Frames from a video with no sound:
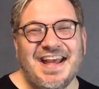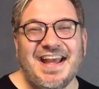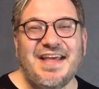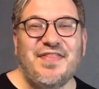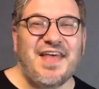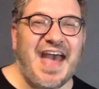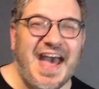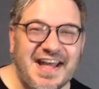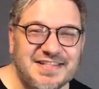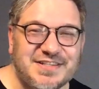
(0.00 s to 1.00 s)
In the
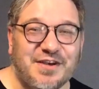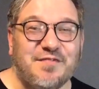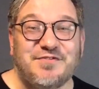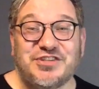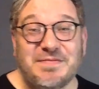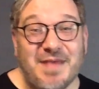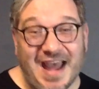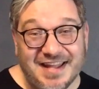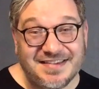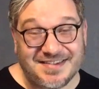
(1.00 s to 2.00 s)
hands of Jim
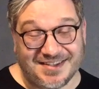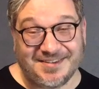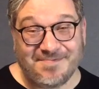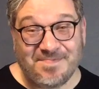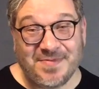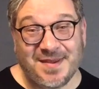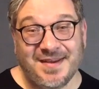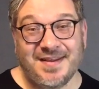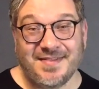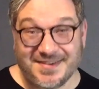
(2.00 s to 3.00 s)
Henson,
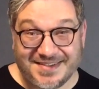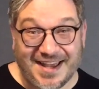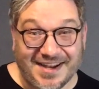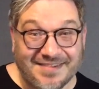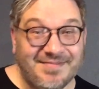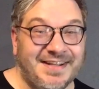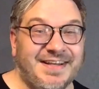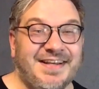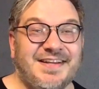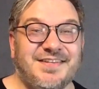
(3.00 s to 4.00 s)
the son,
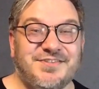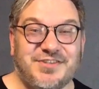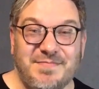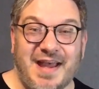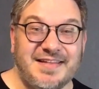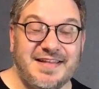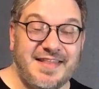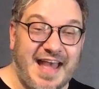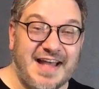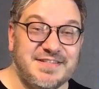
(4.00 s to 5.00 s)
in
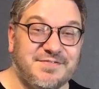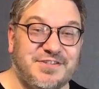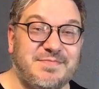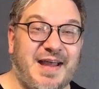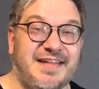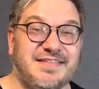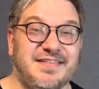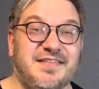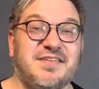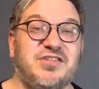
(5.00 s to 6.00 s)
the hands of Jim
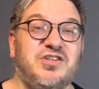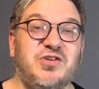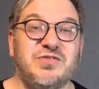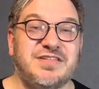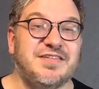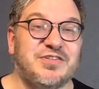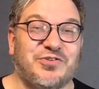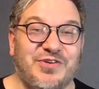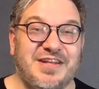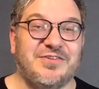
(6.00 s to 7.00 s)
Henson, this useless
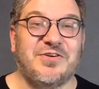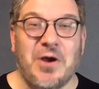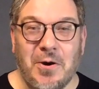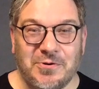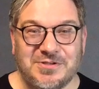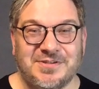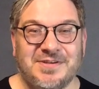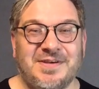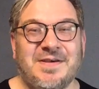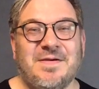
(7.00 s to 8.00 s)
green coat
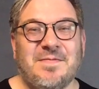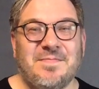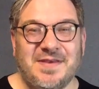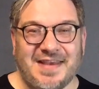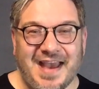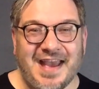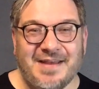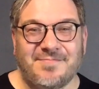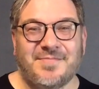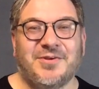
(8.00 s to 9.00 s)

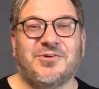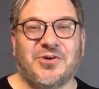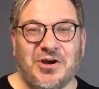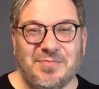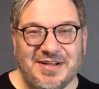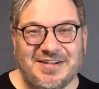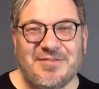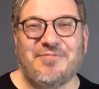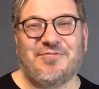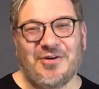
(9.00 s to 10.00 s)
became Kermit
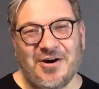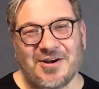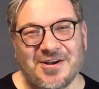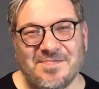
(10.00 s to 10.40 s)
the Frog.